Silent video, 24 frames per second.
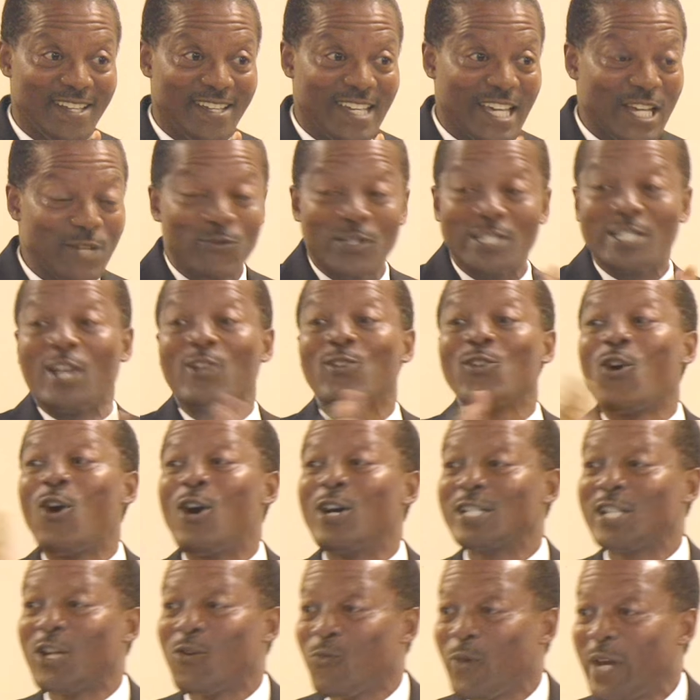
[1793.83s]
It was
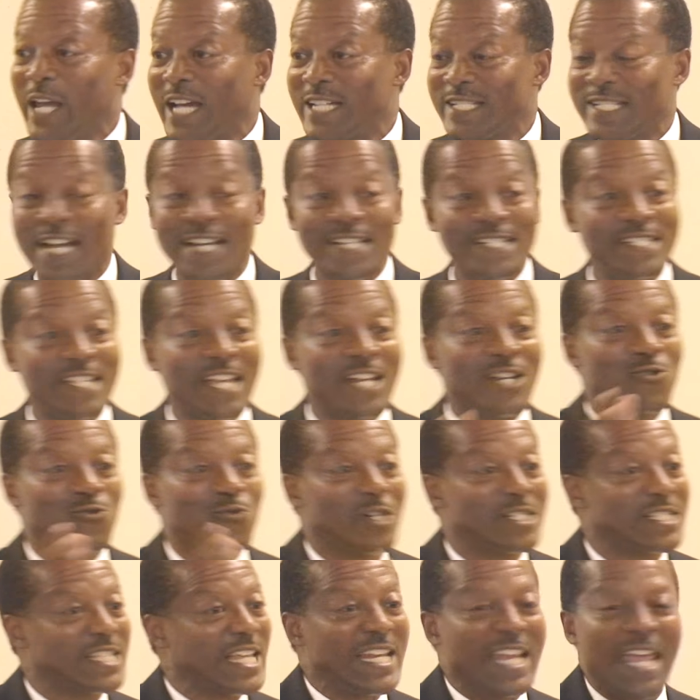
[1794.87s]
along the way, as I said, it
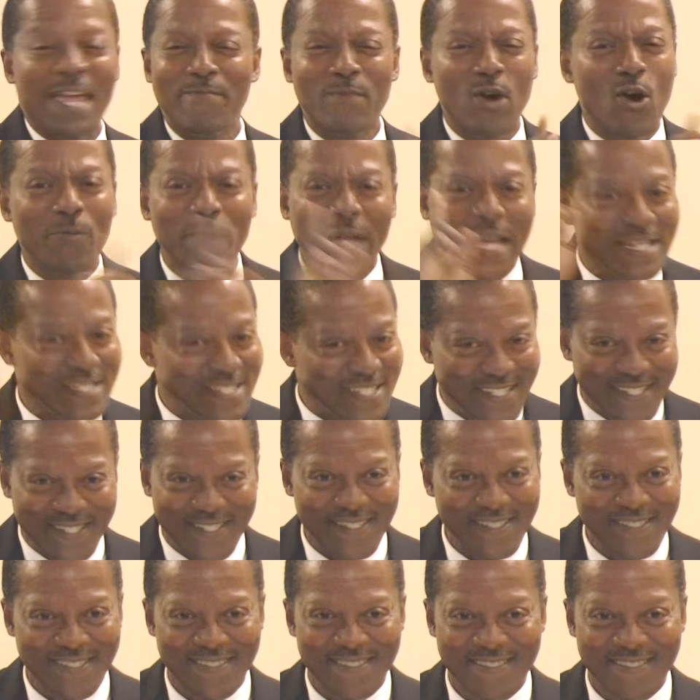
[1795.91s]
was in a moment